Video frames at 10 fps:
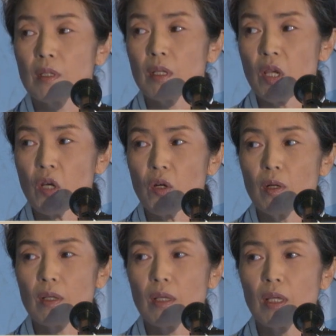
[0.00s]

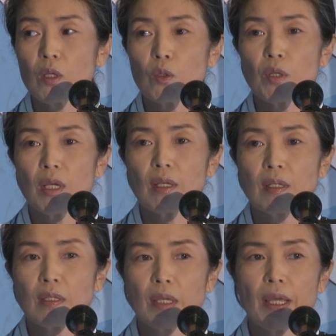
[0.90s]
here, including
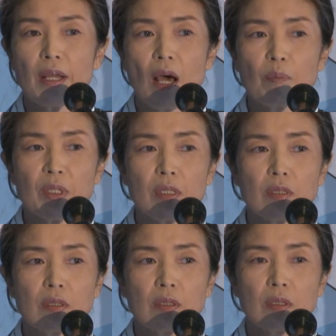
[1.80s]
Katie
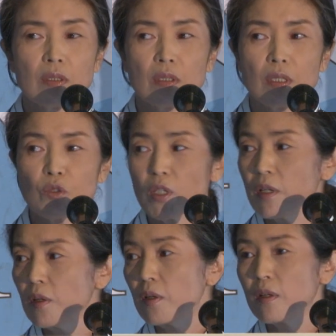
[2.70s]
Hopkins. Is she
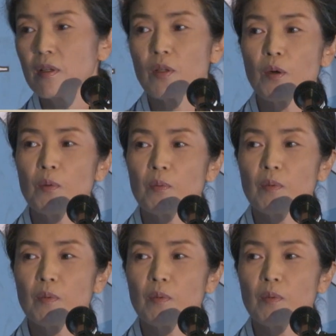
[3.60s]
here? No?